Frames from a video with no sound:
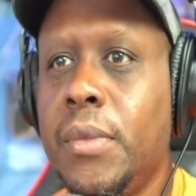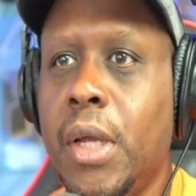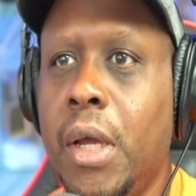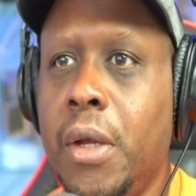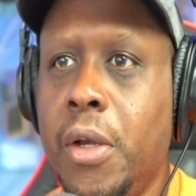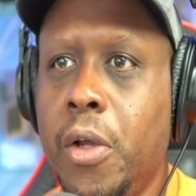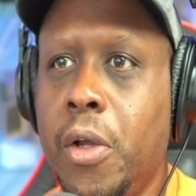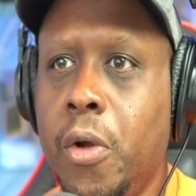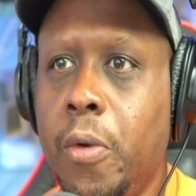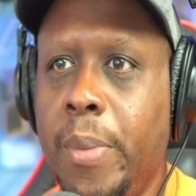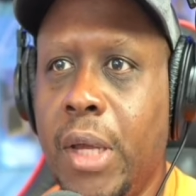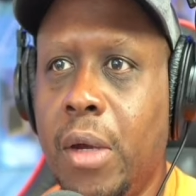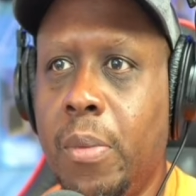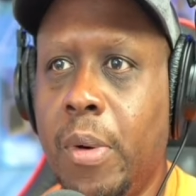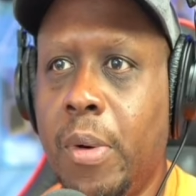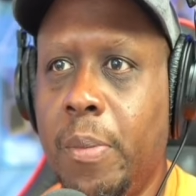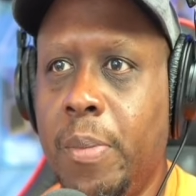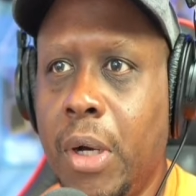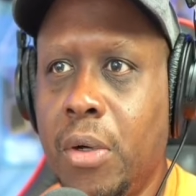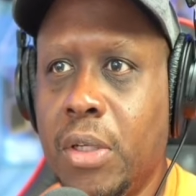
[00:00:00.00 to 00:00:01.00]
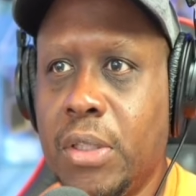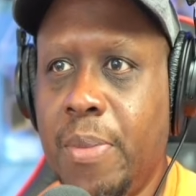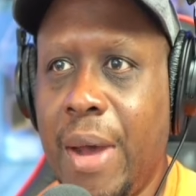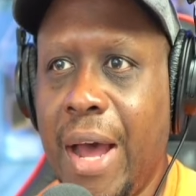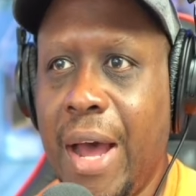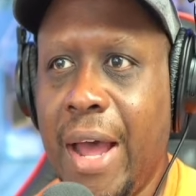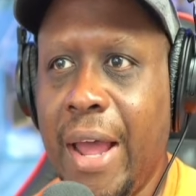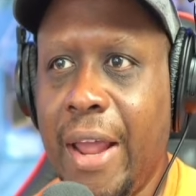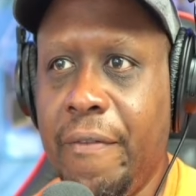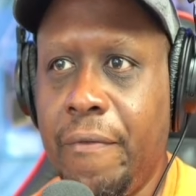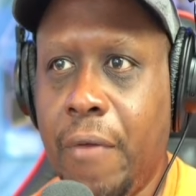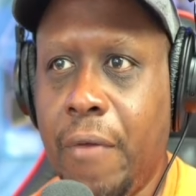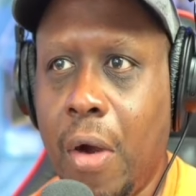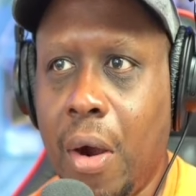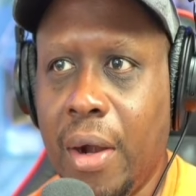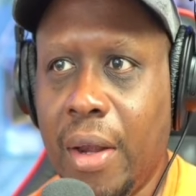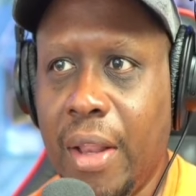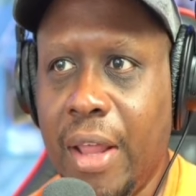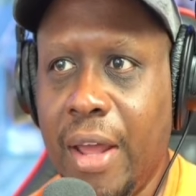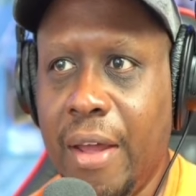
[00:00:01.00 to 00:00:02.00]
a new bill proposed by a
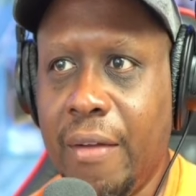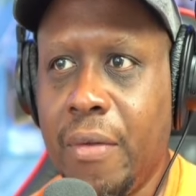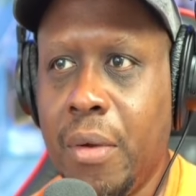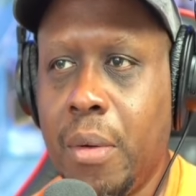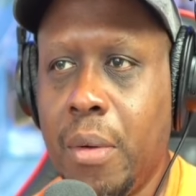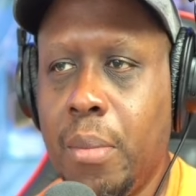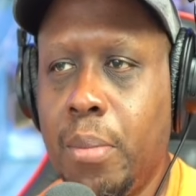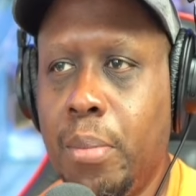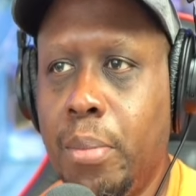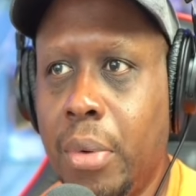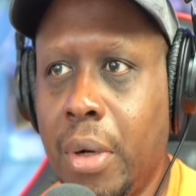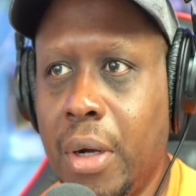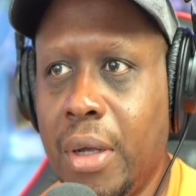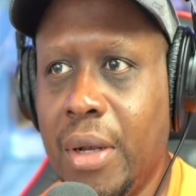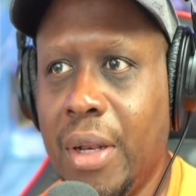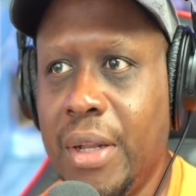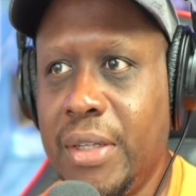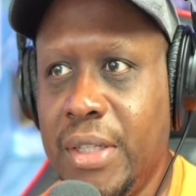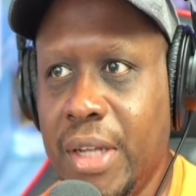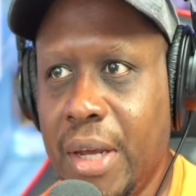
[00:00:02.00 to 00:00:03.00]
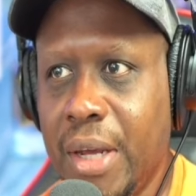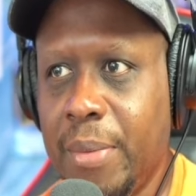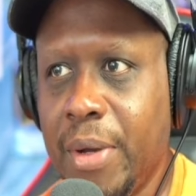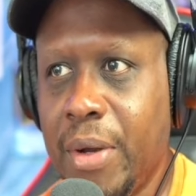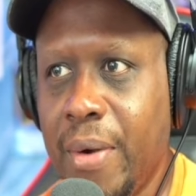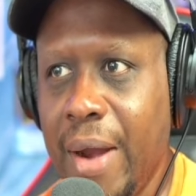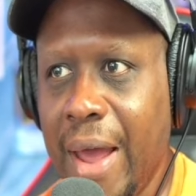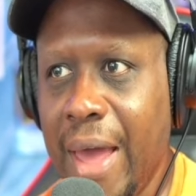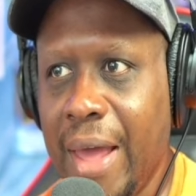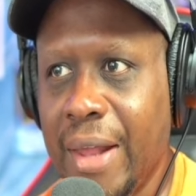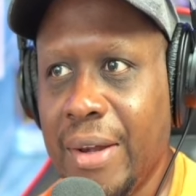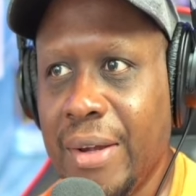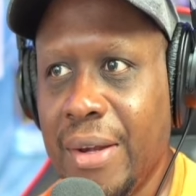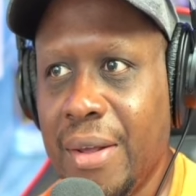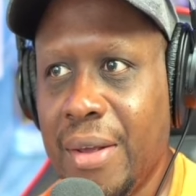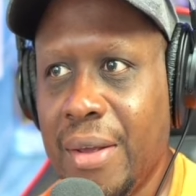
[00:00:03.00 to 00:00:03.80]
far left Brooklyn Democrat